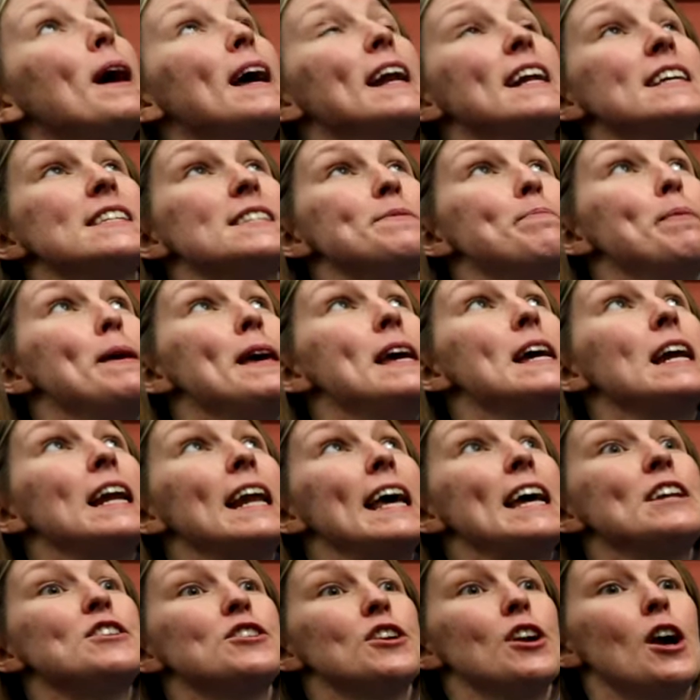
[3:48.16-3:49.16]
and it's being
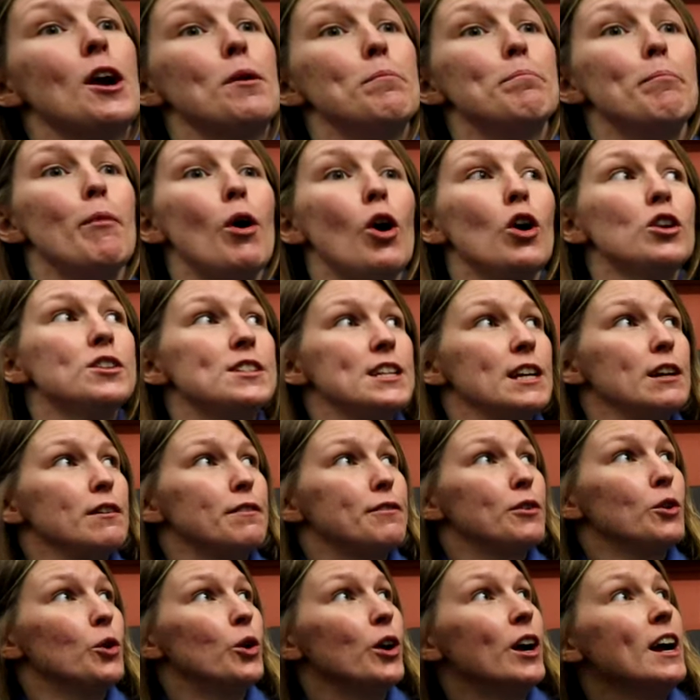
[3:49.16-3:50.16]
laid on our malting
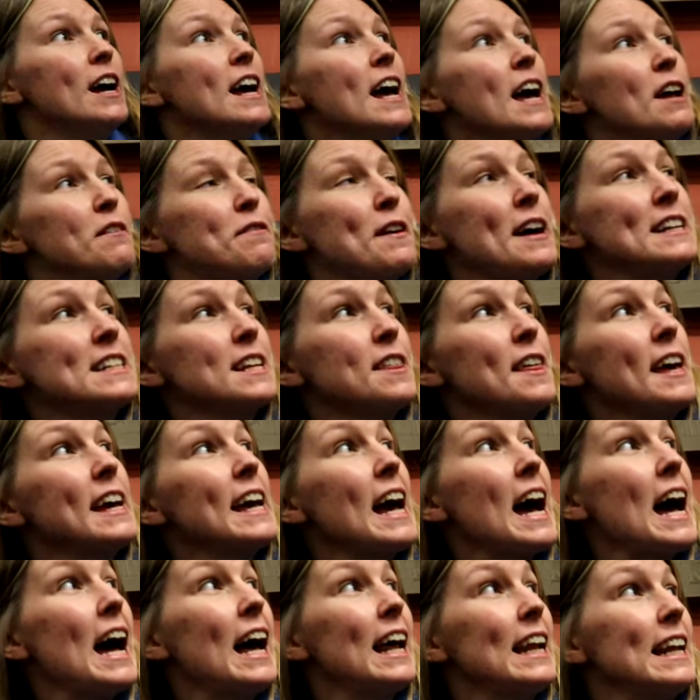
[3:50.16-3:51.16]
floor. In fact, I think
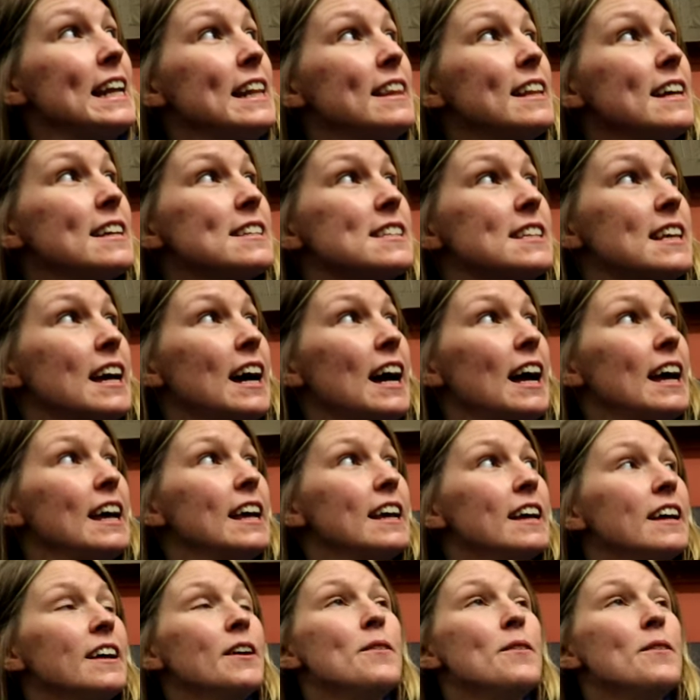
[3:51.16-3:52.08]
Ali, this guy,